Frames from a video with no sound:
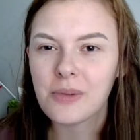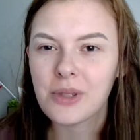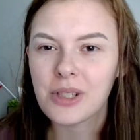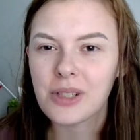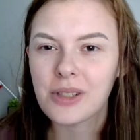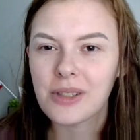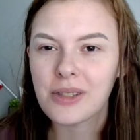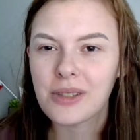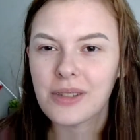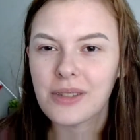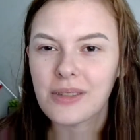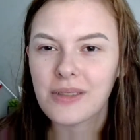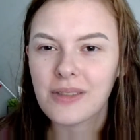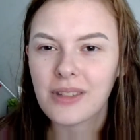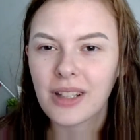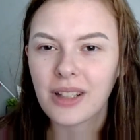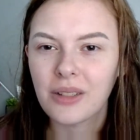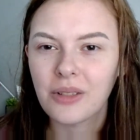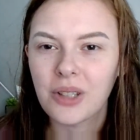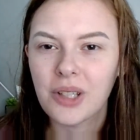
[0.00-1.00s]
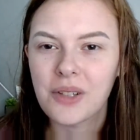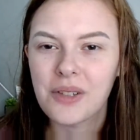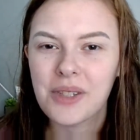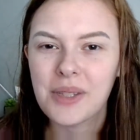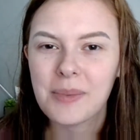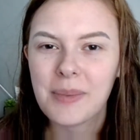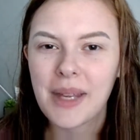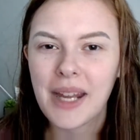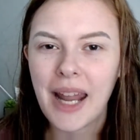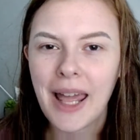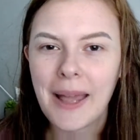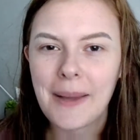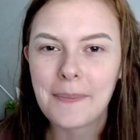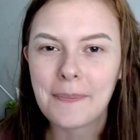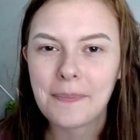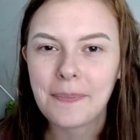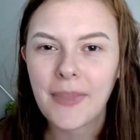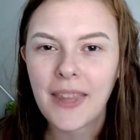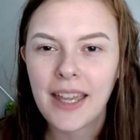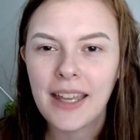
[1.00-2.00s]
which is kind of gross, but
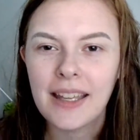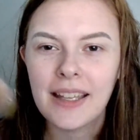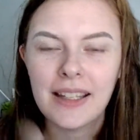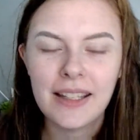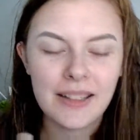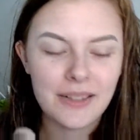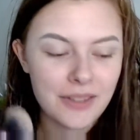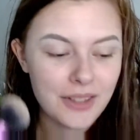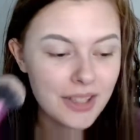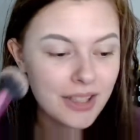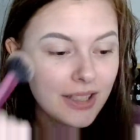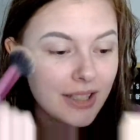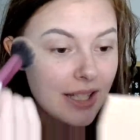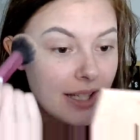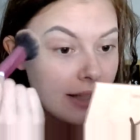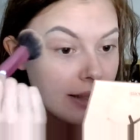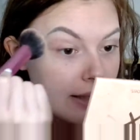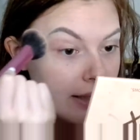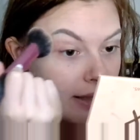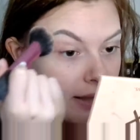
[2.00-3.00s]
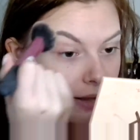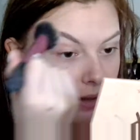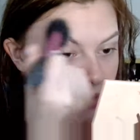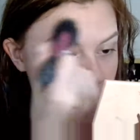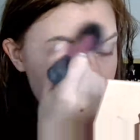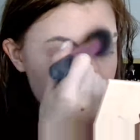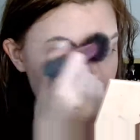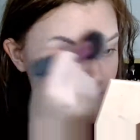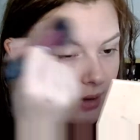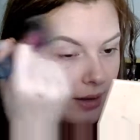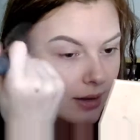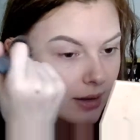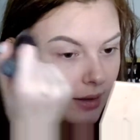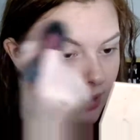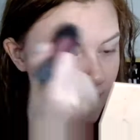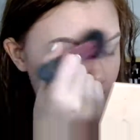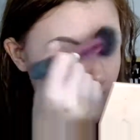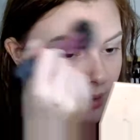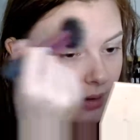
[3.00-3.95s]
you're gonna take this and just